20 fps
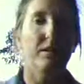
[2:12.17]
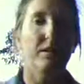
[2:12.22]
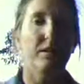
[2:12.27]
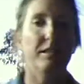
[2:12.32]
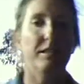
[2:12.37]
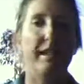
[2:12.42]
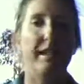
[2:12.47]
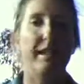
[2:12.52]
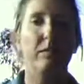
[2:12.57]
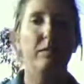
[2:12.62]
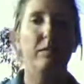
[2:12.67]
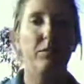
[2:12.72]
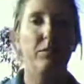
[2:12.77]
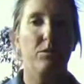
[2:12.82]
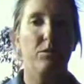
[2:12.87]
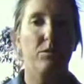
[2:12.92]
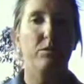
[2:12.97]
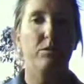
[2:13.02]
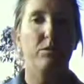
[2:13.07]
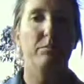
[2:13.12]
stand with a
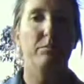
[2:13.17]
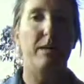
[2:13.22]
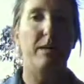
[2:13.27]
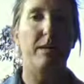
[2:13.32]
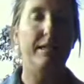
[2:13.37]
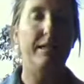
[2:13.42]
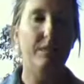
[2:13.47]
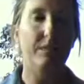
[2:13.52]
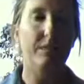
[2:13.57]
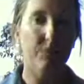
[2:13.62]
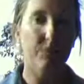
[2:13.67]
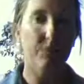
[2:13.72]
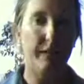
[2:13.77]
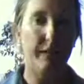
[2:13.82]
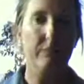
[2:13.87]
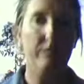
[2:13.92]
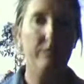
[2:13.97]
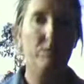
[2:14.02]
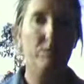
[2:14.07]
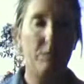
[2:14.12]
good base,
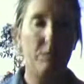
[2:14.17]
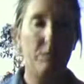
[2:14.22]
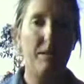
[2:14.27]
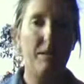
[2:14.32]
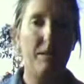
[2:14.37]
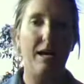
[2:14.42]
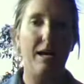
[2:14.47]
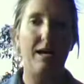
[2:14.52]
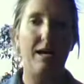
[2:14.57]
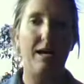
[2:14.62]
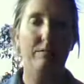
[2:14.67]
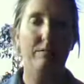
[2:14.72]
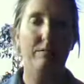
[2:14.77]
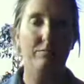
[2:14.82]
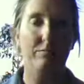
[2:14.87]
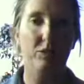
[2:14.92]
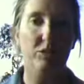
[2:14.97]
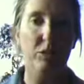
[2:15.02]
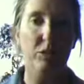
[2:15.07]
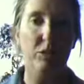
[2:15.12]
feet apart,
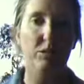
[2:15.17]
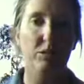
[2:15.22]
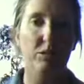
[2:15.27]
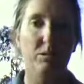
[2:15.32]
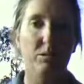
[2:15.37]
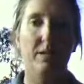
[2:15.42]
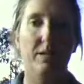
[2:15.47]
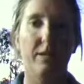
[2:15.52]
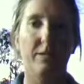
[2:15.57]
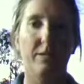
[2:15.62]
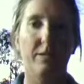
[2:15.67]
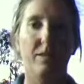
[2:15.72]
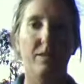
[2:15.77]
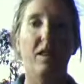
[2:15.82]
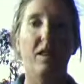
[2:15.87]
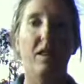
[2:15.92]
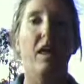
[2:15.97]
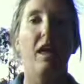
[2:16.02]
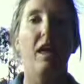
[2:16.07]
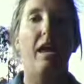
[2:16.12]
shoulder width,
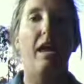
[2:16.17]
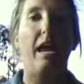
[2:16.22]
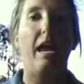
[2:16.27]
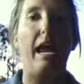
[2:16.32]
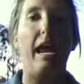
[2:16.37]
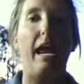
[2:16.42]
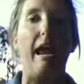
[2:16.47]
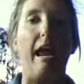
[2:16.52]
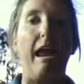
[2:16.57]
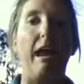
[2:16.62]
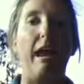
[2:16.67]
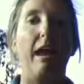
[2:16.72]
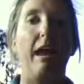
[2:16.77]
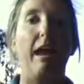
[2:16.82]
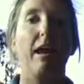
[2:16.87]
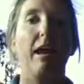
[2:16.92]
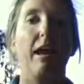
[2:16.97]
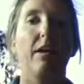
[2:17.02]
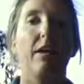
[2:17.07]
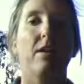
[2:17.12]

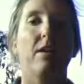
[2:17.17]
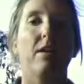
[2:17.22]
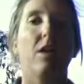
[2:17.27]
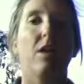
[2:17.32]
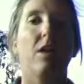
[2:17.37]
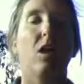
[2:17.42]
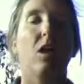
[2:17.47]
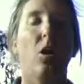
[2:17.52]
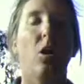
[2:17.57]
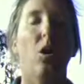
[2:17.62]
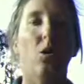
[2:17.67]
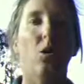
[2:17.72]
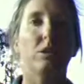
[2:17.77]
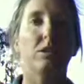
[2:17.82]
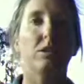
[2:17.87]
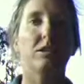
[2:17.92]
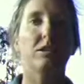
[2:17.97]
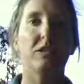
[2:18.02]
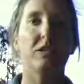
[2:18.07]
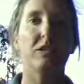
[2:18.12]
and look
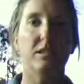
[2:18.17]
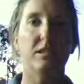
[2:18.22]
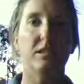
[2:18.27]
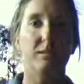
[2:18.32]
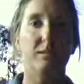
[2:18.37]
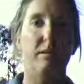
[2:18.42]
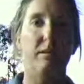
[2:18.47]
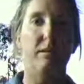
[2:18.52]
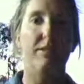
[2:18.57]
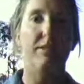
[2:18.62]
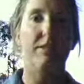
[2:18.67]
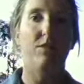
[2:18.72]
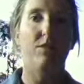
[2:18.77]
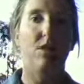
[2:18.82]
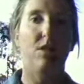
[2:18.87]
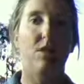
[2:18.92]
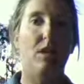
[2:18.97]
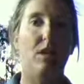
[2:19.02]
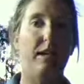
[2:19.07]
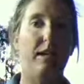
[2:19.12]
just above
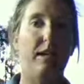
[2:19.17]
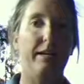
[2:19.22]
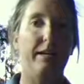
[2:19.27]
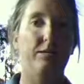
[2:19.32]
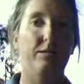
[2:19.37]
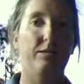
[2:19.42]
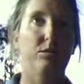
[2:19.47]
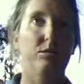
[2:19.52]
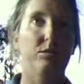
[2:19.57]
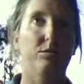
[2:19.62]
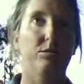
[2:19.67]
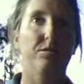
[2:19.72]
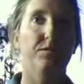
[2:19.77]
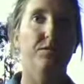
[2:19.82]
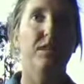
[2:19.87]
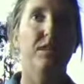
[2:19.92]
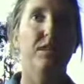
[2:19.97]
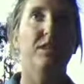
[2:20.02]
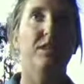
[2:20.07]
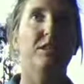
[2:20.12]
eye level.
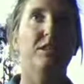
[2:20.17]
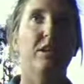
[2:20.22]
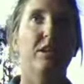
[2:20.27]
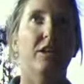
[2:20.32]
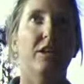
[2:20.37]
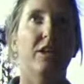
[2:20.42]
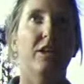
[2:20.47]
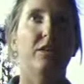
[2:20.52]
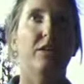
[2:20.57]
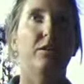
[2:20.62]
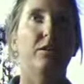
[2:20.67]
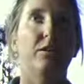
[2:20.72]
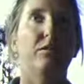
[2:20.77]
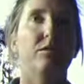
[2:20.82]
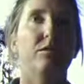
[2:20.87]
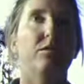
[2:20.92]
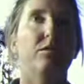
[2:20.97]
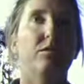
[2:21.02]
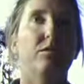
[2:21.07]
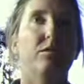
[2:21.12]
So
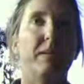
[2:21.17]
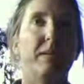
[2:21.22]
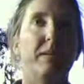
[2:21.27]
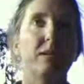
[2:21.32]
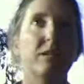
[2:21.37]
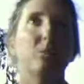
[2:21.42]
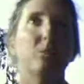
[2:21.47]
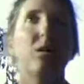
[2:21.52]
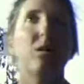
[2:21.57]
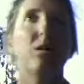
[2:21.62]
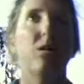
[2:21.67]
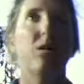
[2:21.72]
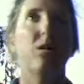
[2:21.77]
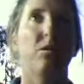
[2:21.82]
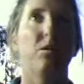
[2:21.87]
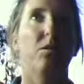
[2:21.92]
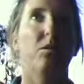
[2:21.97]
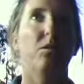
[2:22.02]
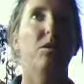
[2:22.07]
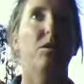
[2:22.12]
pick a spot on
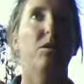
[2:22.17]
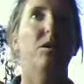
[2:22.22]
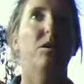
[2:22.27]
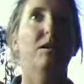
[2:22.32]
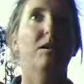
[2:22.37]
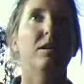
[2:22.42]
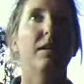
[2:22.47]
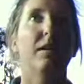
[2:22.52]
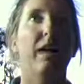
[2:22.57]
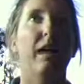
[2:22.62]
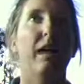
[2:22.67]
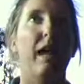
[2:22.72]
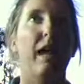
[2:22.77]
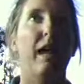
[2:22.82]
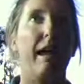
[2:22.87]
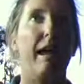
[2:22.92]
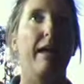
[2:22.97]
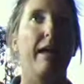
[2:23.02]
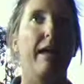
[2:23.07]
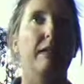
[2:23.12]
the wall
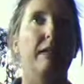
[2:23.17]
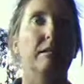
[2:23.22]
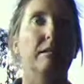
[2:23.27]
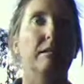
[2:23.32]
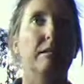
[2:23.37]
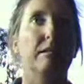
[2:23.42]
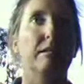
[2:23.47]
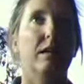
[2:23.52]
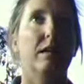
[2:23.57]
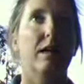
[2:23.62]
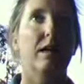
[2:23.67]
and